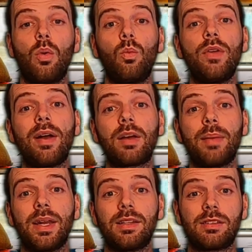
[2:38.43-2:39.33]
We
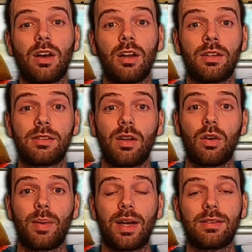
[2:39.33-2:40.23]
recommend installing the
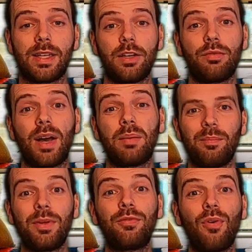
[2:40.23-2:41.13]
solar panels in your van
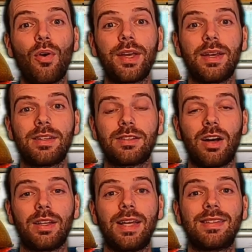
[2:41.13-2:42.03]
before you
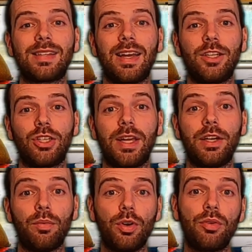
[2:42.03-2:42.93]
install the insulation in
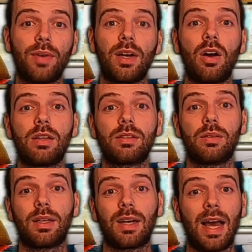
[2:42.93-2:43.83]
your roof and also
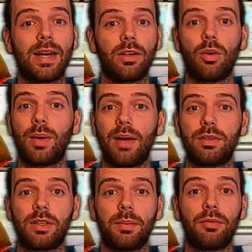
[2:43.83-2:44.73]
the cladding or whatever
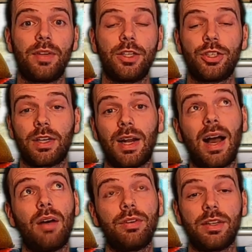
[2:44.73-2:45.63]
type of finish you're going to
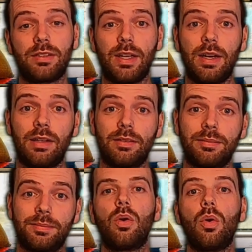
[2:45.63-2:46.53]
have on your ceiling.
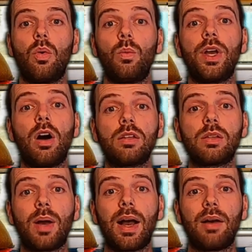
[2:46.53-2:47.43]
We
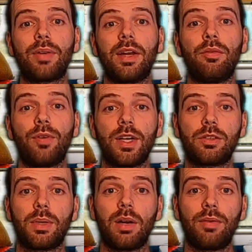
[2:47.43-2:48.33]
also have an
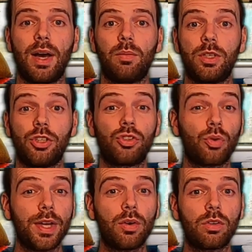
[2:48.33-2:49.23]
inverter in our van which is
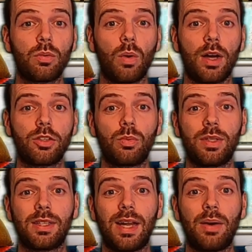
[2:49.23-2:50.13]
300 watts,
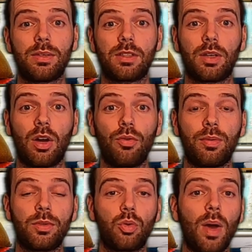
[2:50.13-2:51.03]
which allows us to go
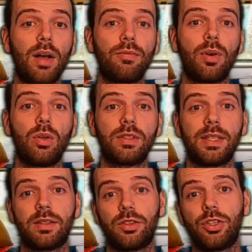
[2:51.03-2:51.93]
from 12 volt
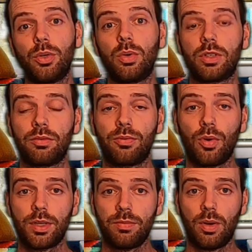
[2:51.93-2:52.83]
into
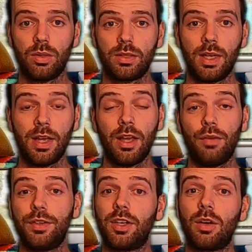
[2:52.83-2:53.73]
240 volt.
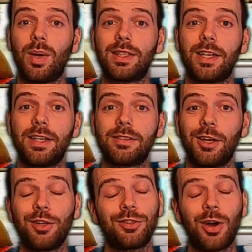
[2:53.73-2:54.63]
If you don't know what that is,
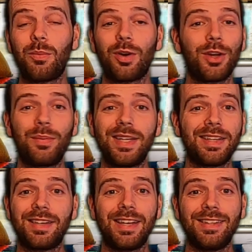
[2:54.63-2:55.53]
don't worry, we
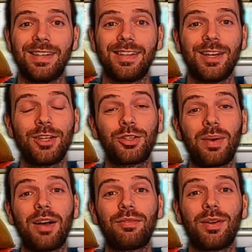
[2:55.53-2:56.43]
didn't either.
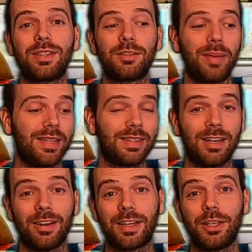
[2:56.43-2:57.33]
12 volt is basically
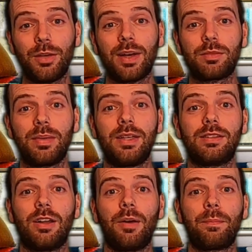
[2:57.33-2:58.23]
like a USB
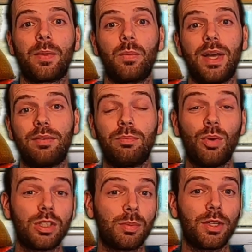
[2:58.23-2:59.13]
slot. We have
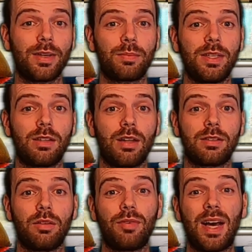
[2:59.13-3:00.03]
multiple USB slots
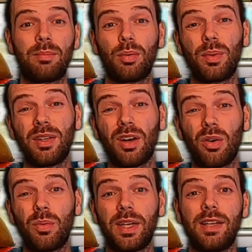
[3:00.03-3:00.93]
in the van, but we know
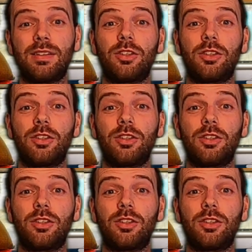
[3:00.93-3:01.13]
we needed to